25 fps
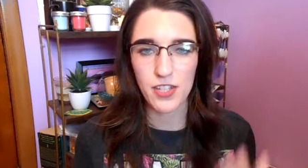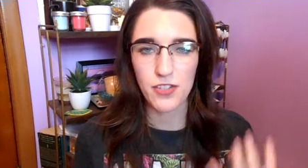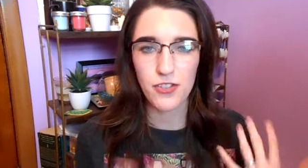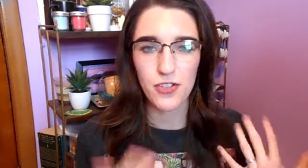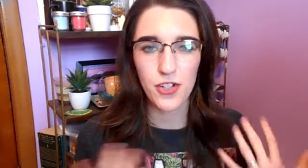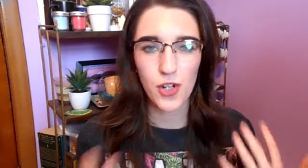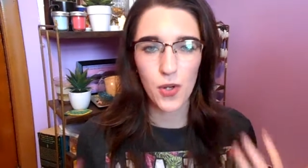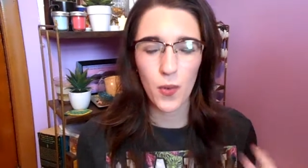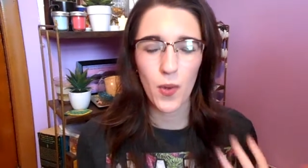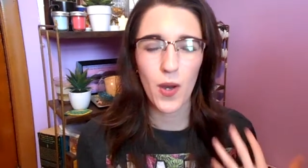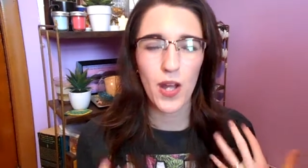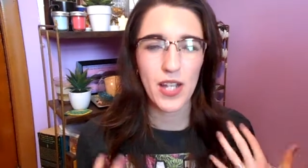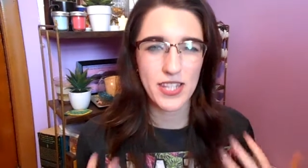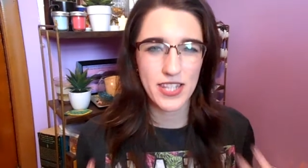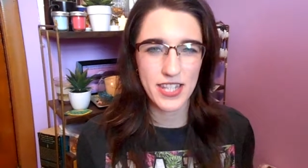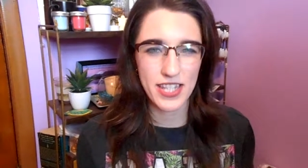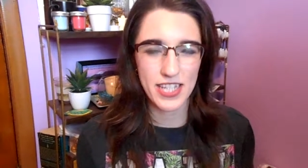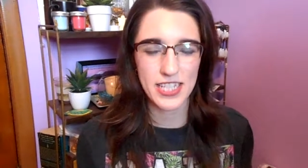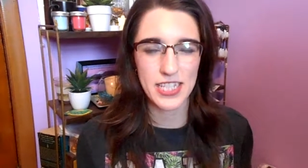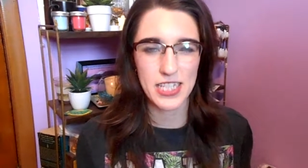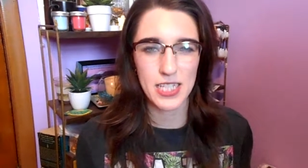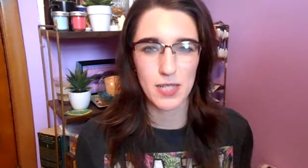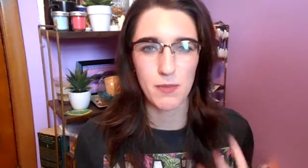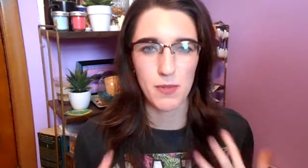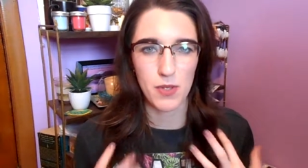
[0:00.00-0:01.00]
You don't want
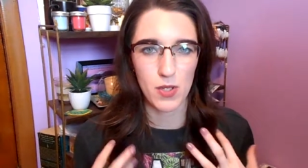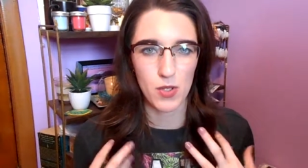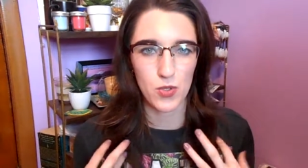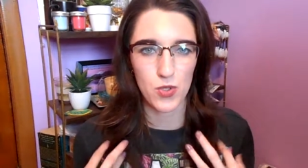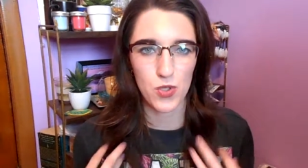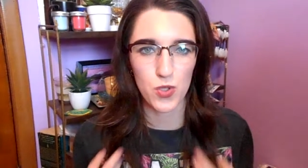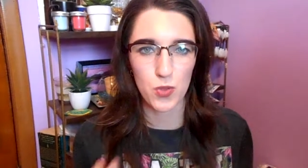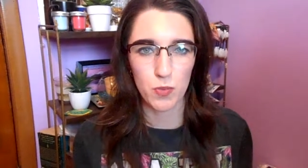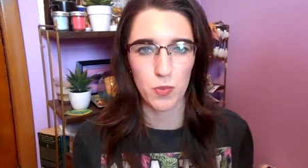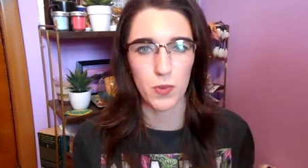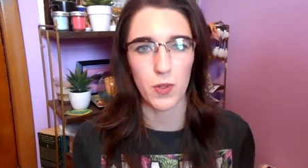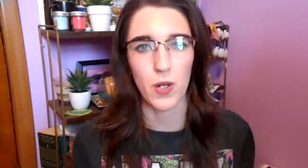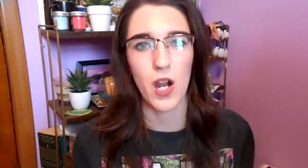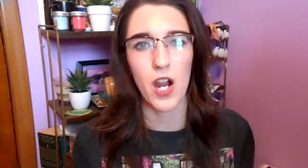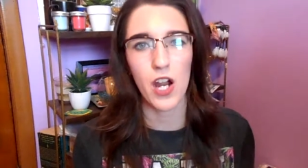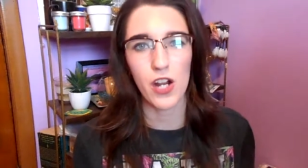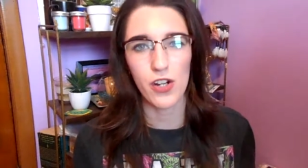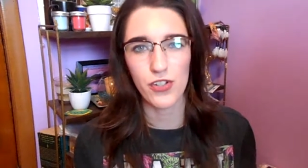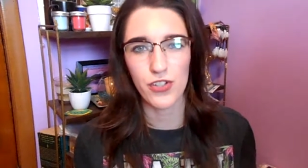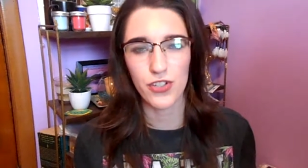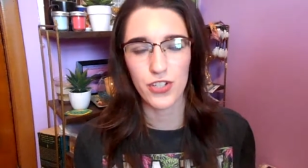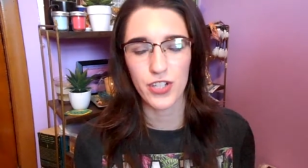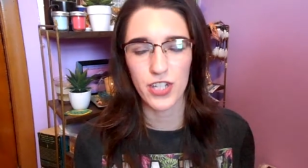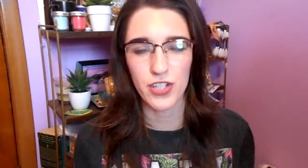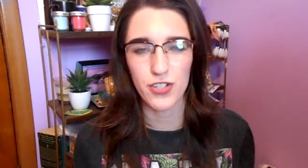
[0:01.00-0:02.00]
this to be a super
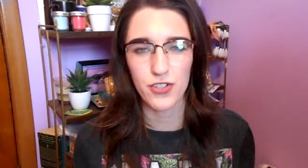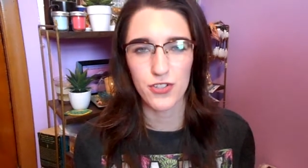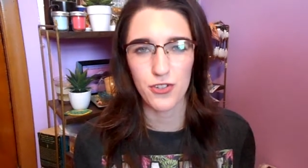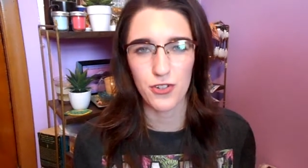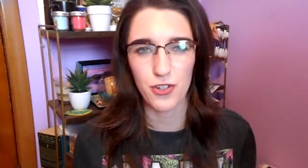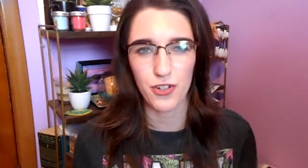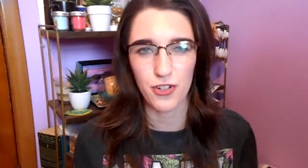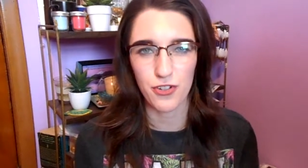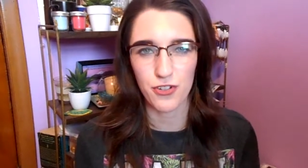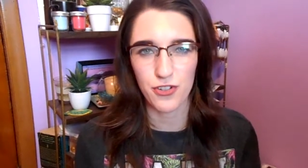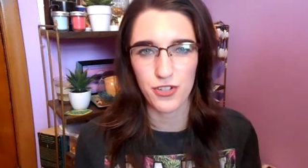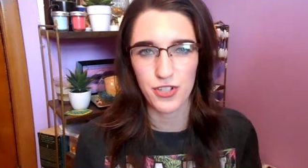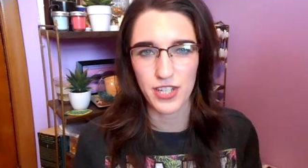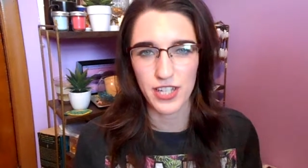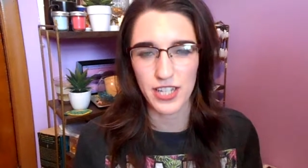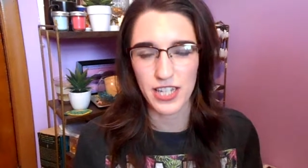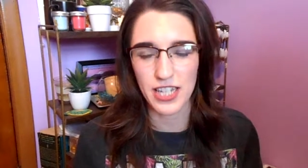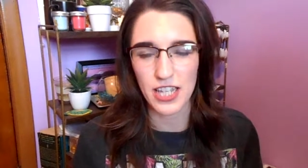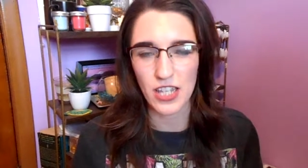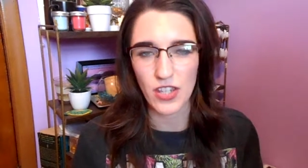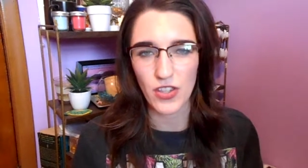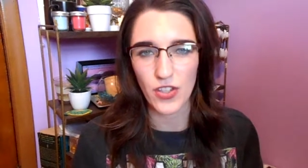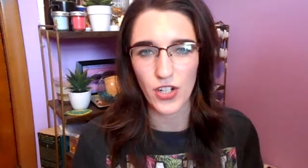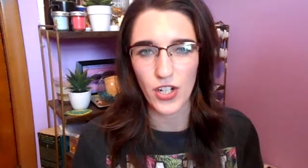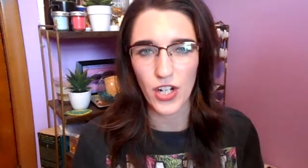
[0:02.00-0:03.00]
harsh cleanser on your skin
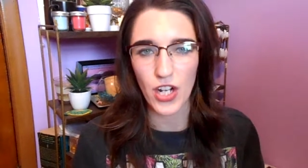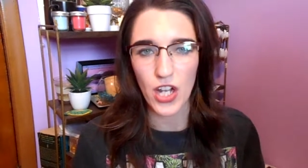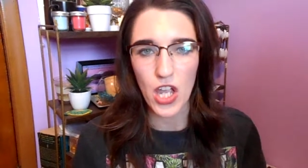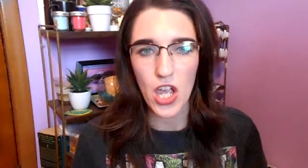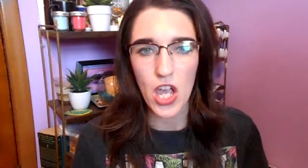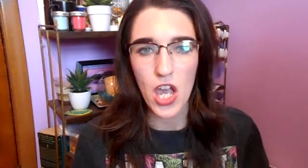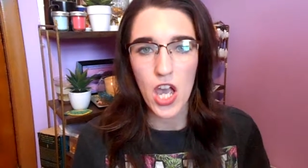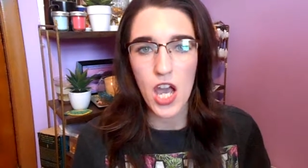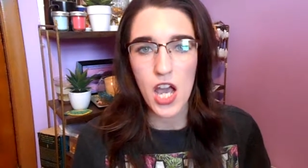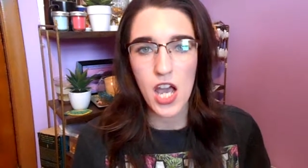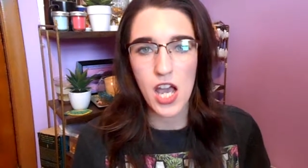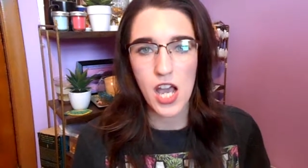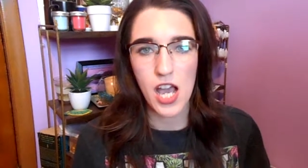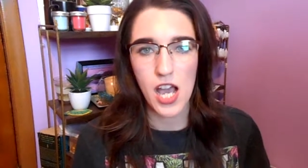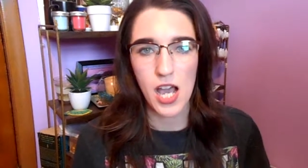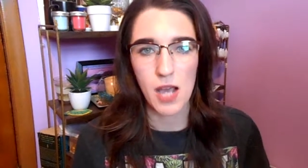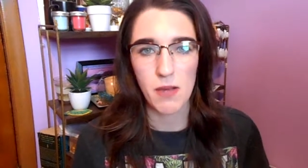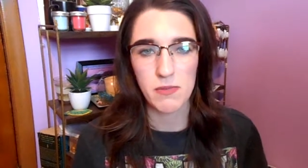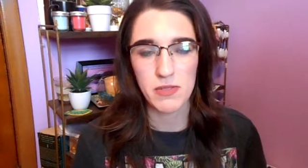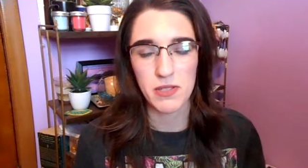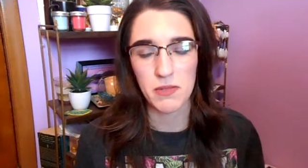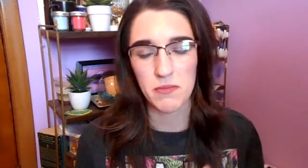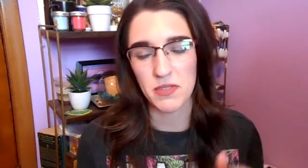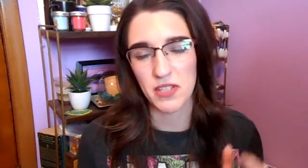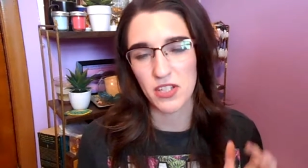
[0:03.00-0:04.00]
either um,
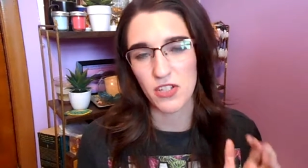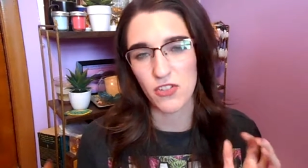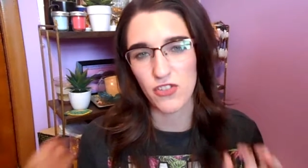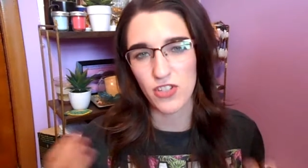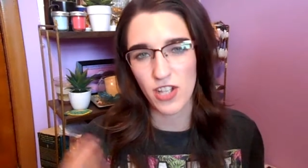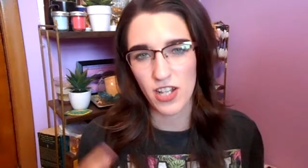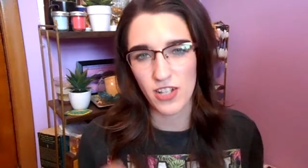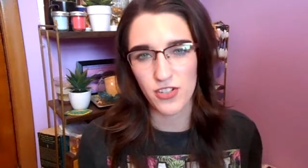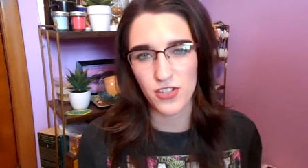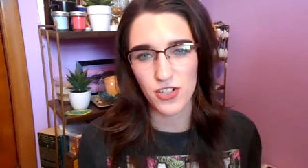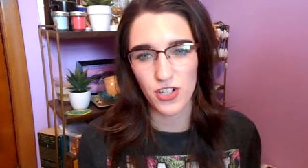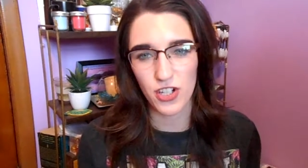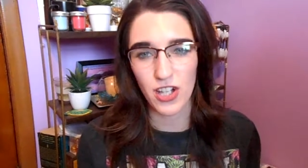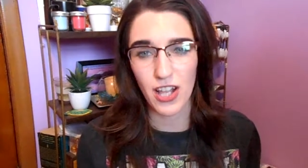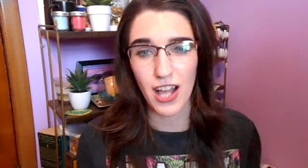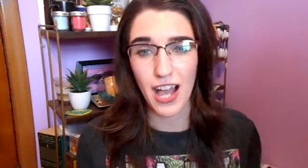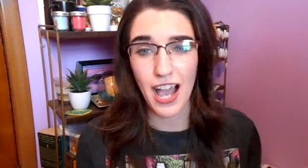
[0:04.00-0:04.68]
something gentle.